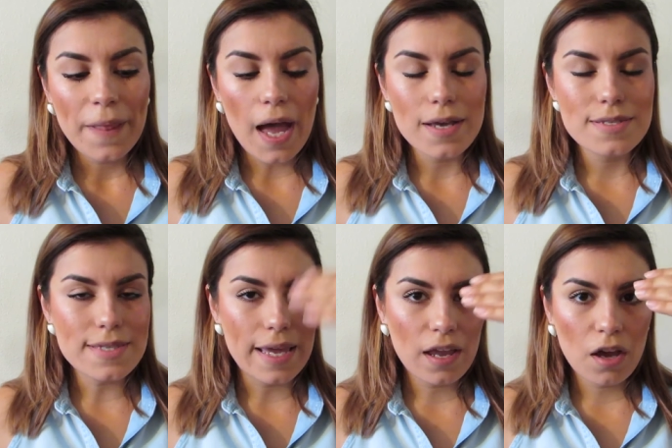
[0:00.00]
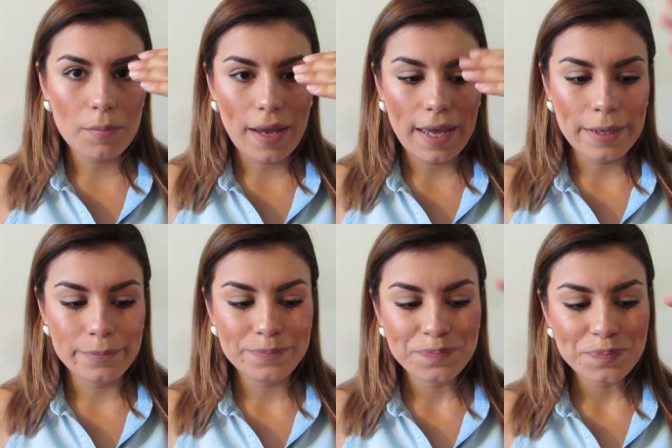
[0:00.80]
uh, setting on
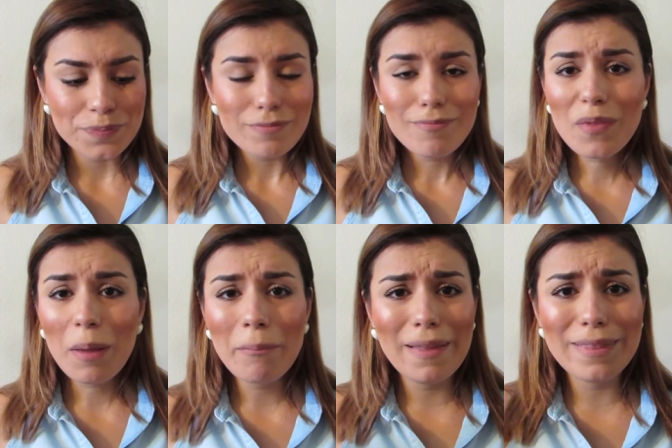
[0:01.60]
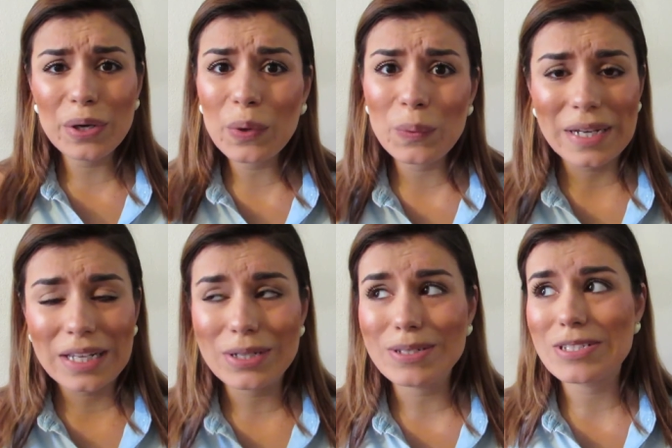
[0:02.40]
my my little
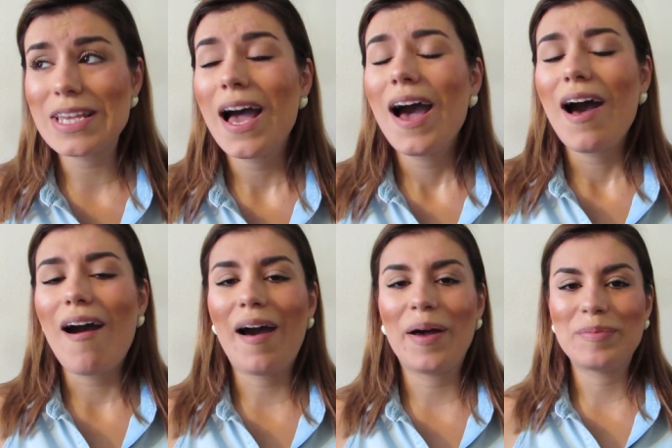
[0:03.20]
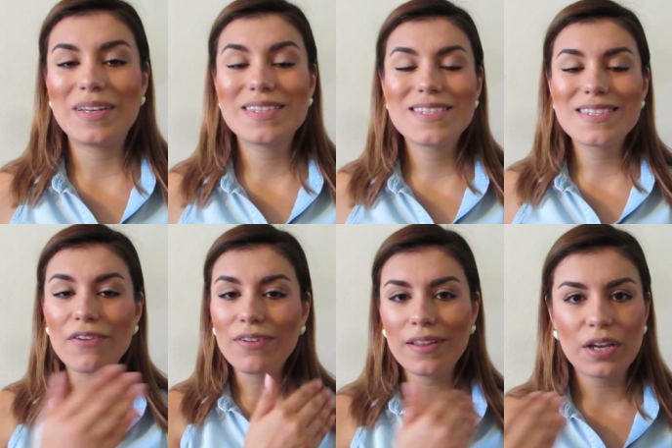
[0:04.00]
wrinkles. Um, it's
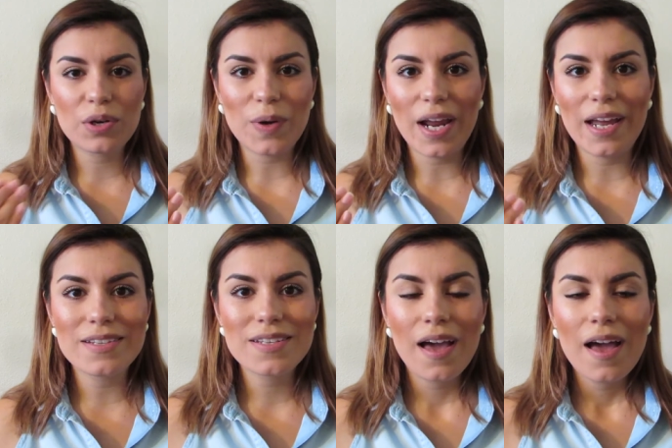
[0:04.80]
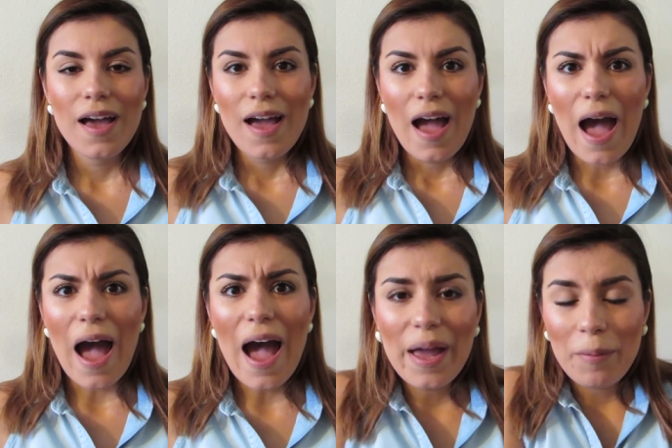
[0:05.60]
definitely great.
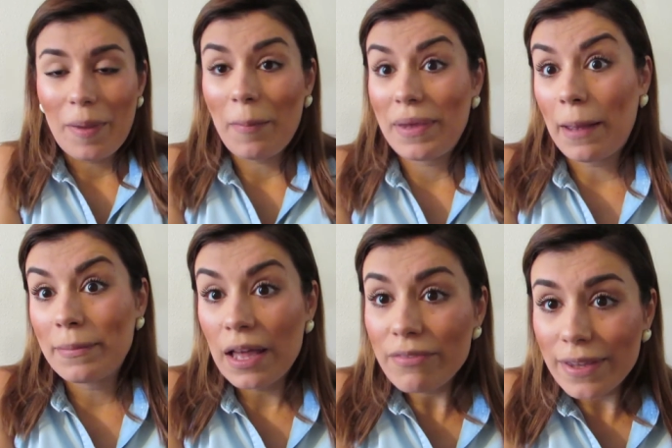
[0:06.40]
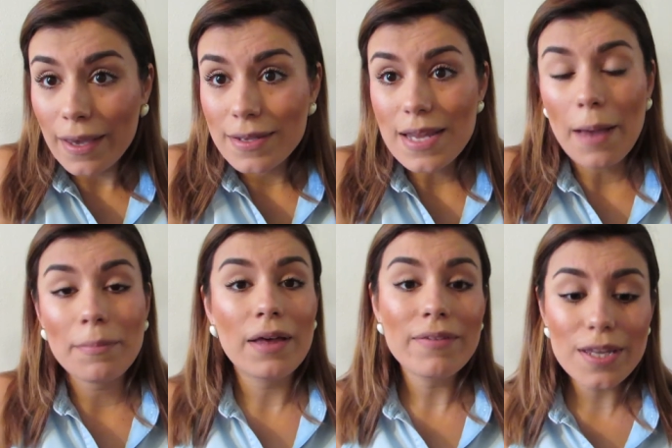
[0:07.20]
I'm, I mean, I'm loving it.
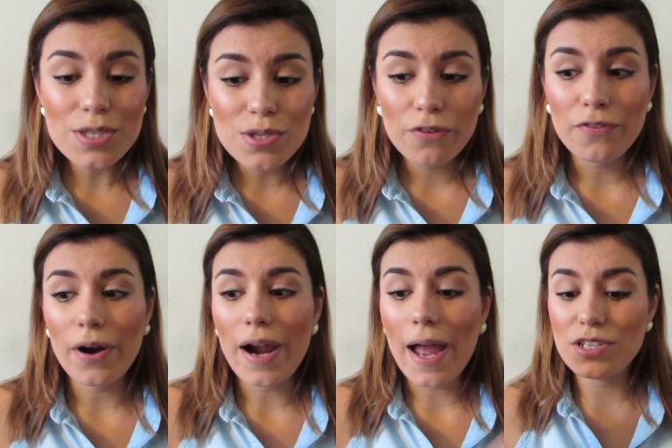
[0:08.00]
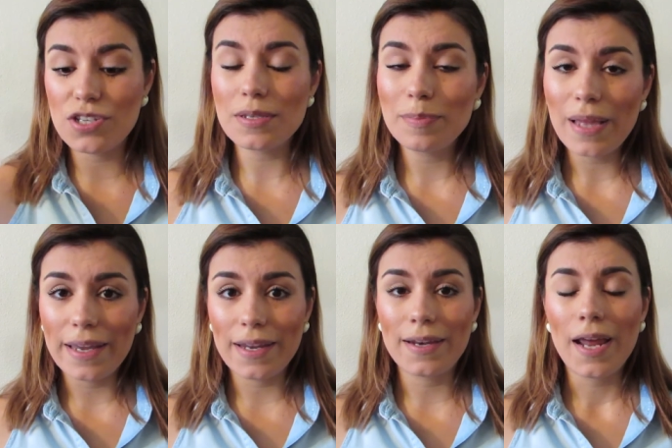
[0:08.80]
I'm loving it so far. I just
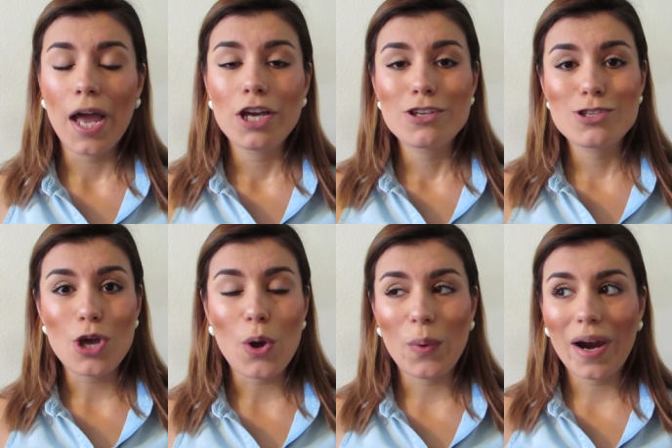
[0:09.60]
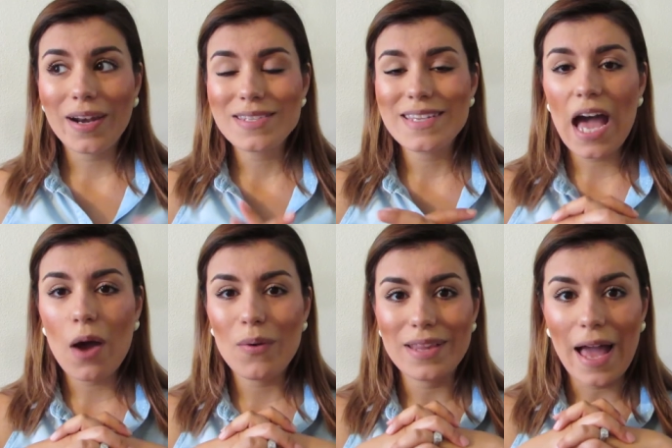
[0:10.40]
applied it. So we're going to see
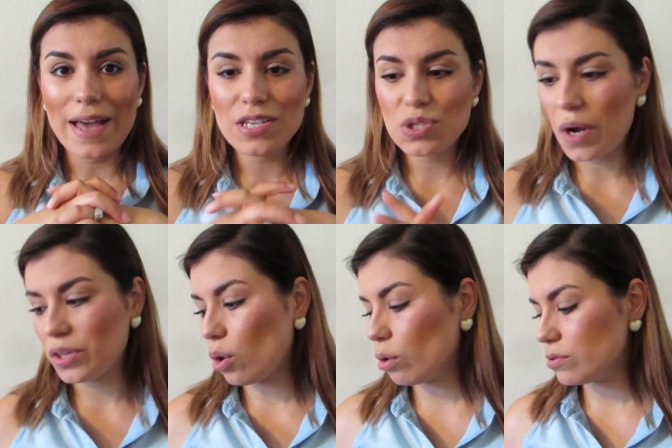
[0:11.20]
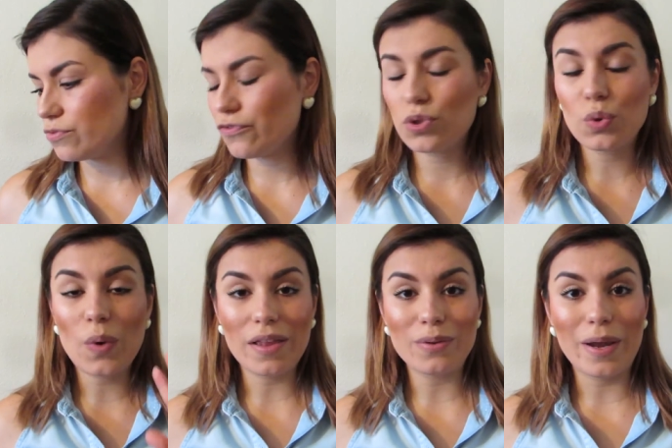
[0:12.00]
how it lasts throughout the whole
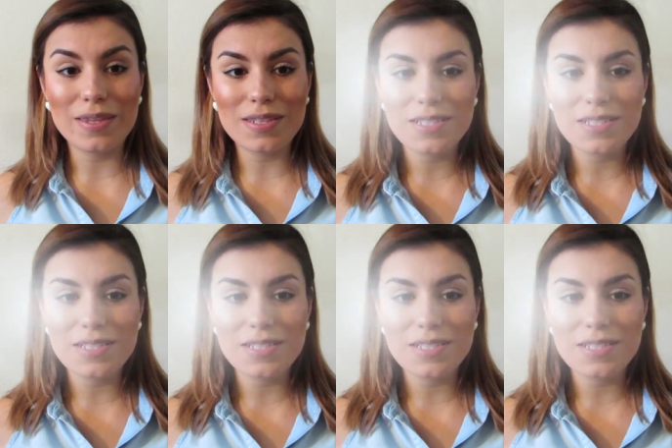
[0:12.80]
throughout the rest of